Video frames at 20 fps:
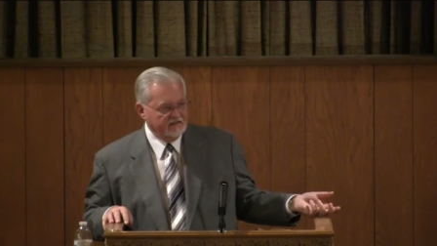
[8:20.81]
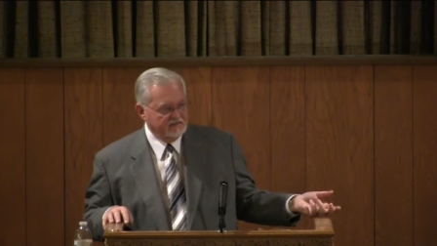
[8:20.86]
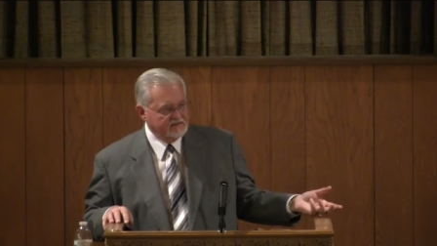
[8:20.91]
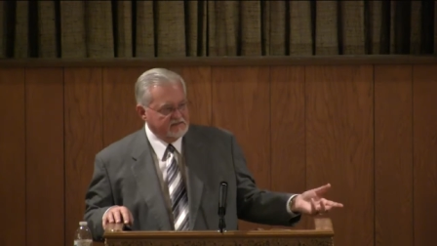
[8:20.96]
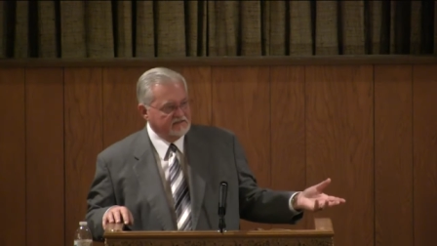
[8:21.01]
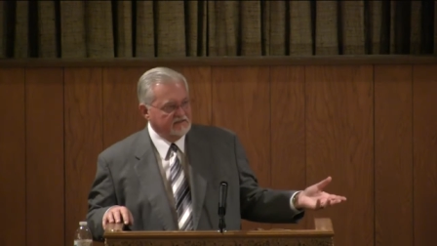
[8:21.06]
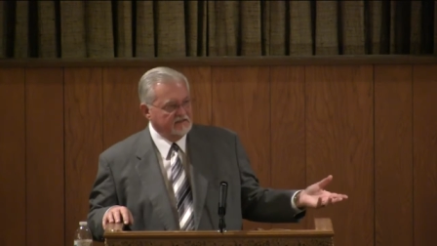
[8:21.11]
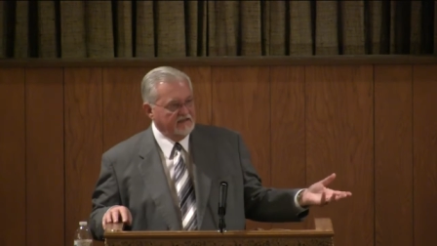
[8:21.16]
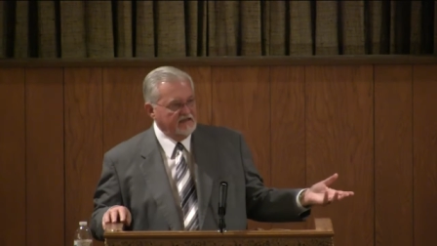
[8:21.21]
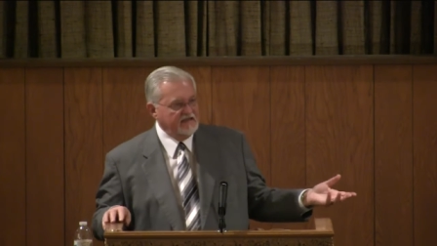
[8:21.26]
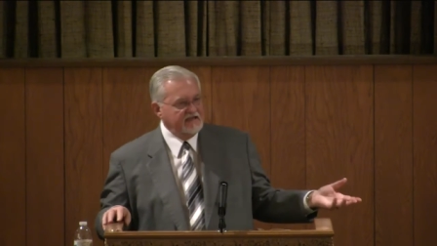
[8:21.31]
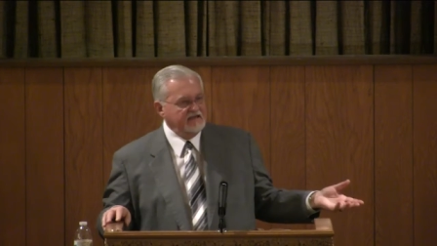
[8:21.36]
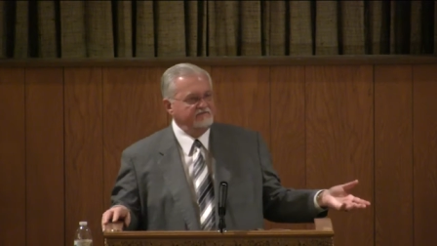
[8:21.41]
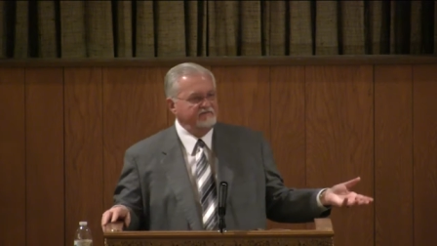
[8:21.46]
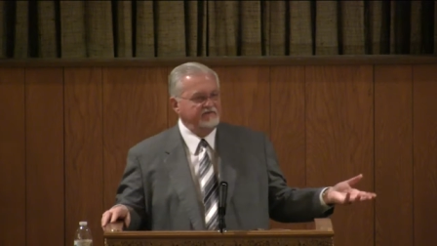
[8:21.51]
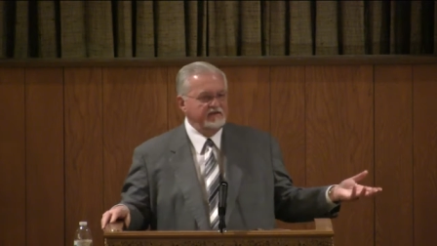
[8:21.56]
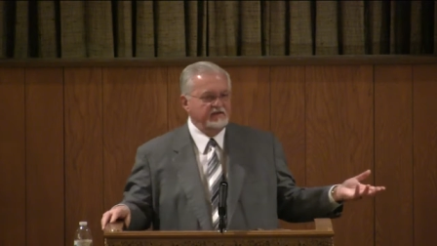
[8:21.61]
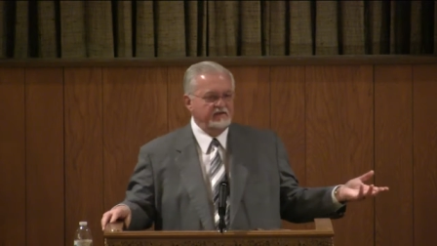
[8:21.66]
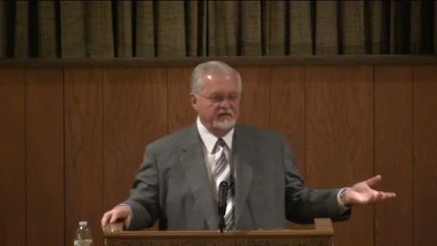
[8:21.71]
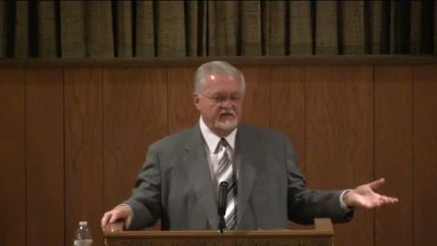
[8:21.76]
just
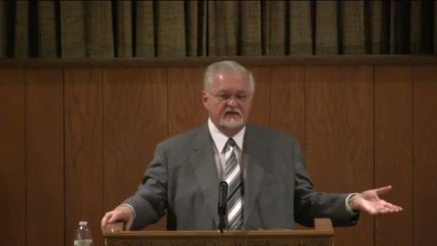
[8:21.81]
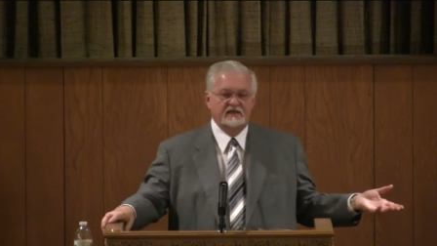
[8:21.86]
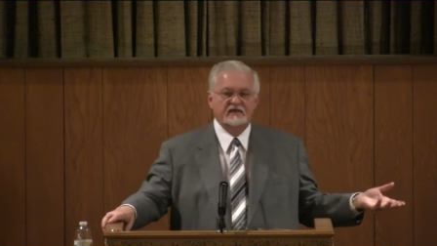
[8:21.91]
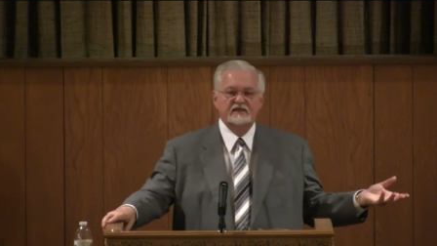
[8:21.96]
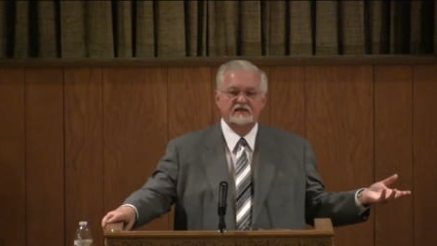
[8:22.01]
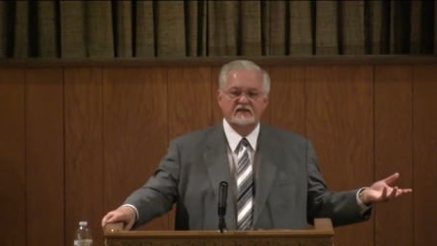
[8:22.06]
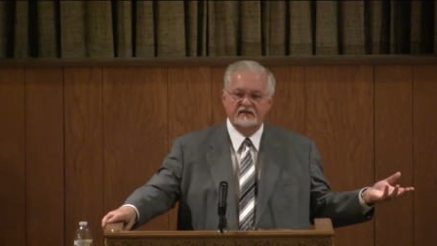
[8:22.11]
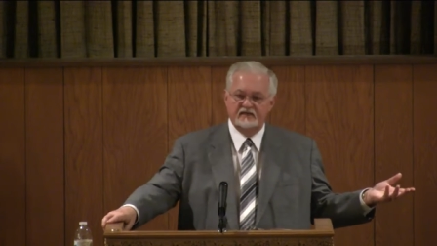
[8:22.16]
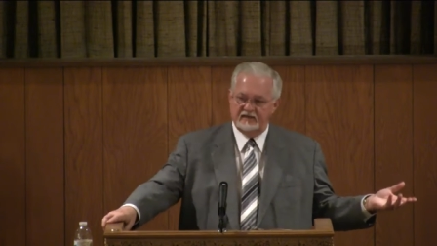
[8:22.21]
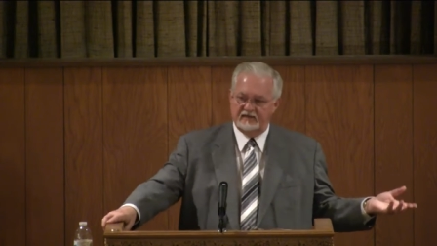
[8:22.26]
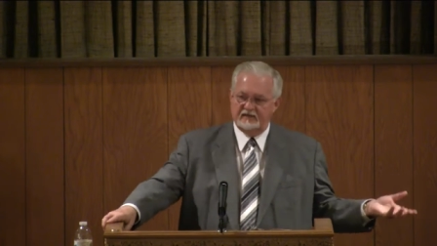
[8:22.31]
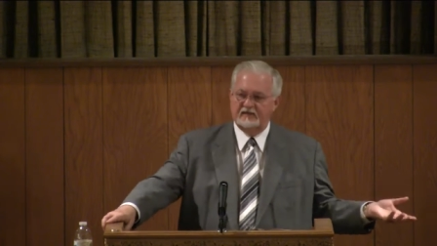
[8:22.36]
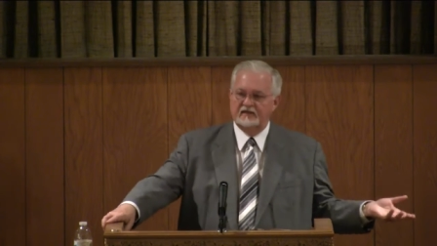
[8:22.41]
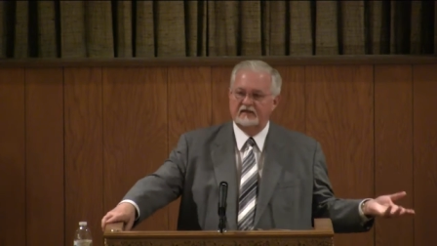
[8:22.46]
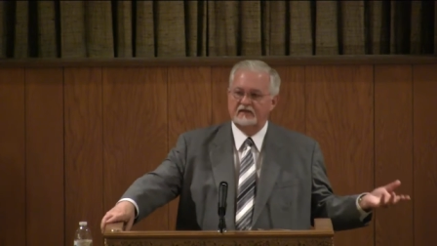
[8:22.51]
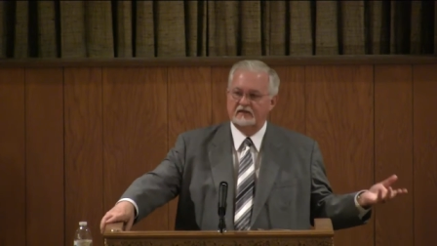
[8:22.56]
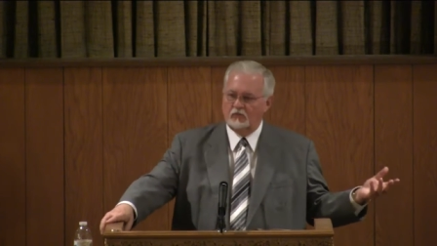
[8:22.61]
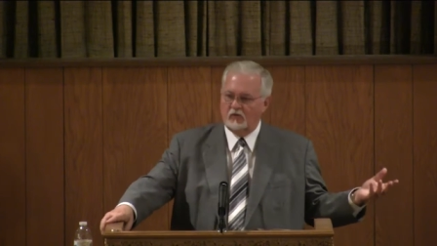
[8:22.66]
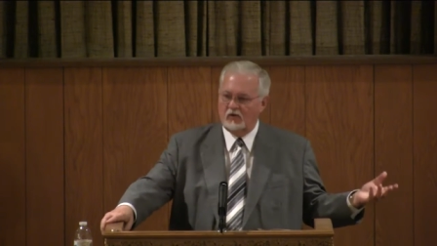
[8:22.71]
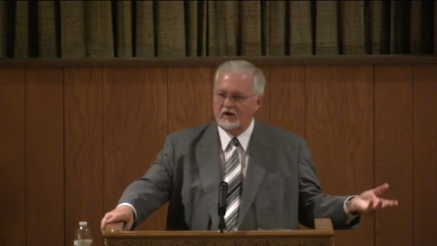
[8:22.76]
leaving
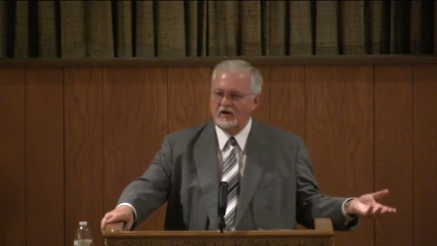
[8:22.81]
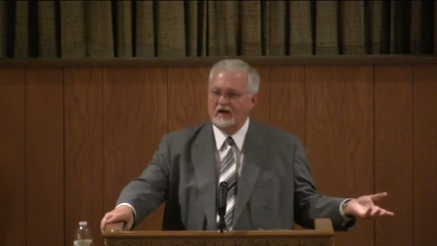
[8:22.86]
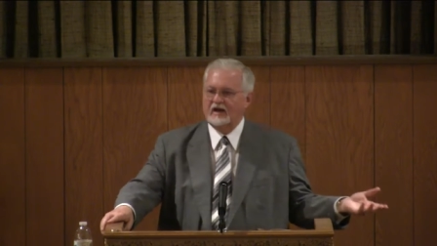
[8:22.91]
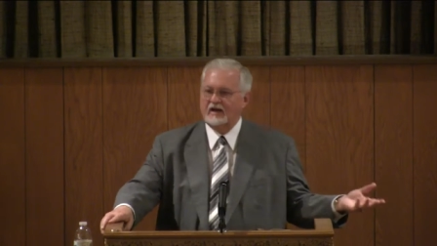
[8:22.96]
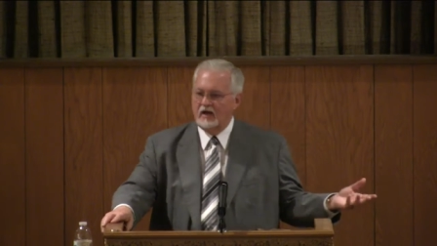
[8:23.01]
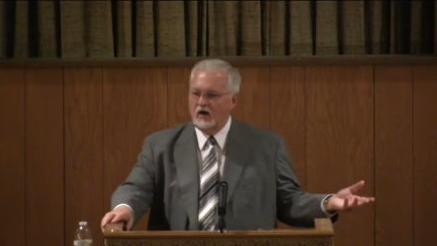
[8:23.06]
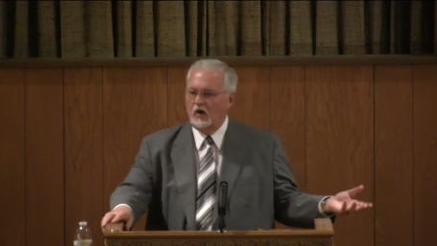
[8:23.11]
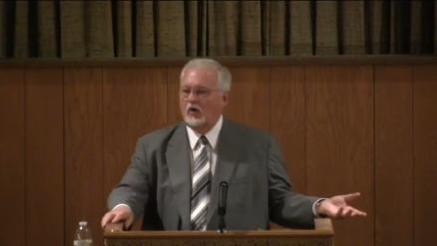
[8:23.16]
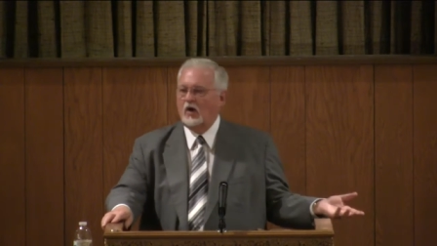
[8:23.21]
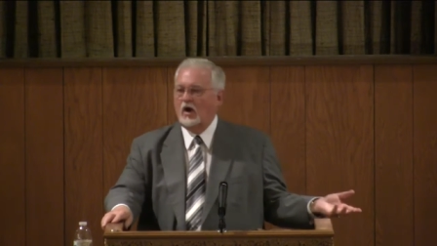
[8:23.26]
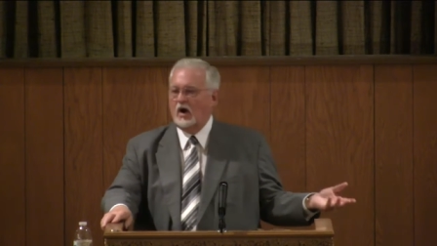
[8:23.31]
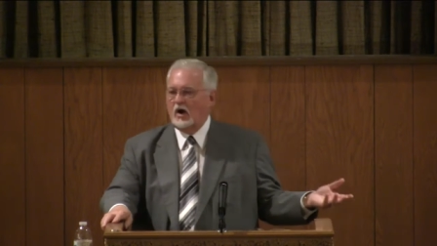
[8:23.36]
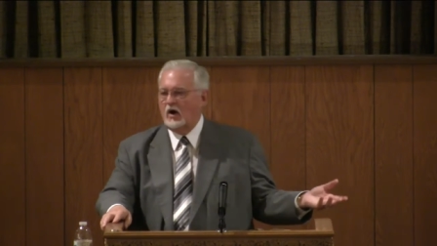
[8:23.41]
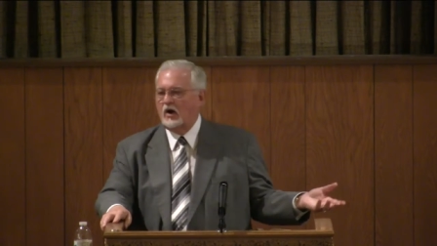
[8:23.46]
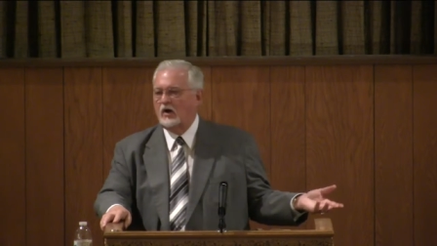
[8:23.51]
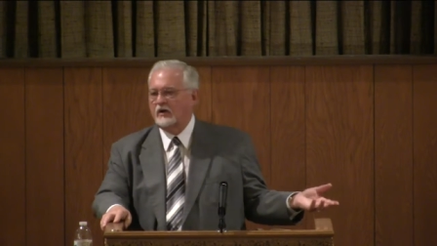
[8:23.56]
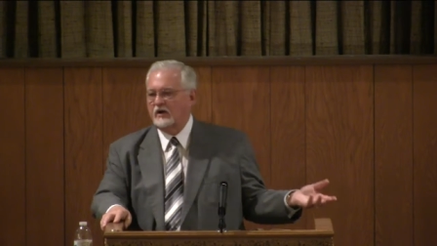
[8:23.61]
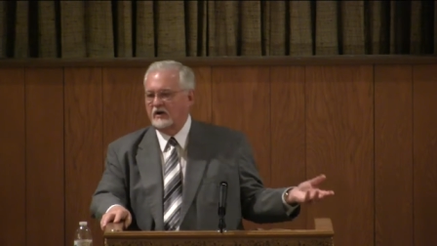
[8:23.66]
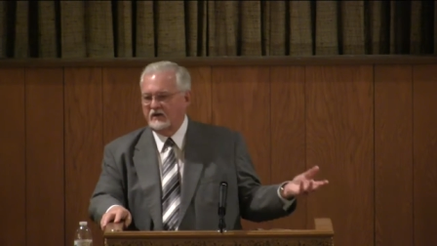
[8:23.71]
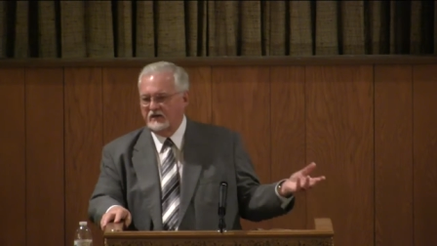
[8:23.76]
undone what I know I
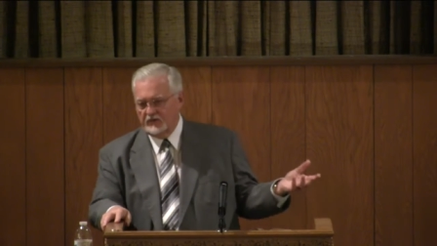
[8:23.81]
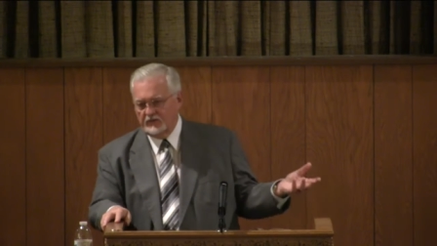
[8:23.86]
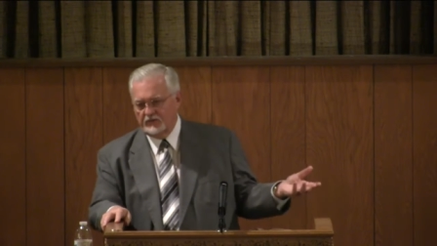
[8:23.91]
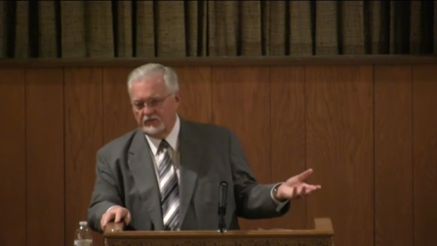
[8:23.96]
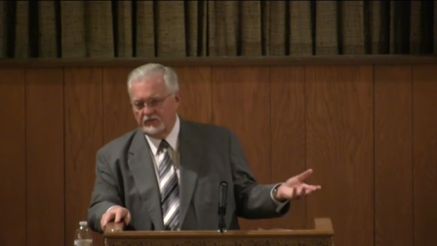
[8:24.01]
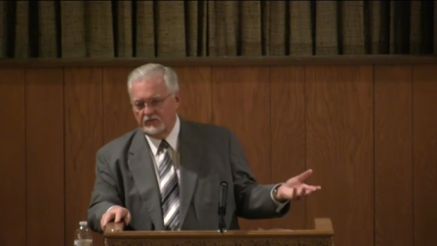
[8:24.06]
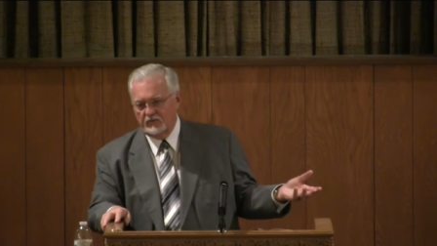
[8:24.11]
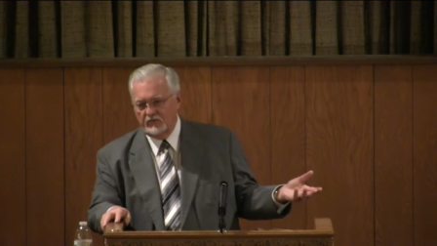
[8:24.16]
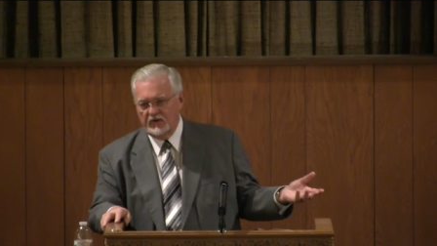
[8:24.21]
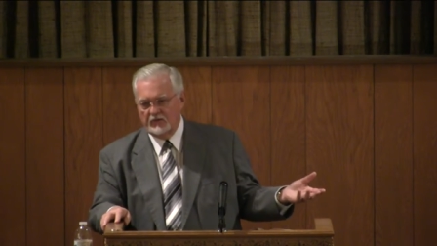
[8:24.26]
ought to do,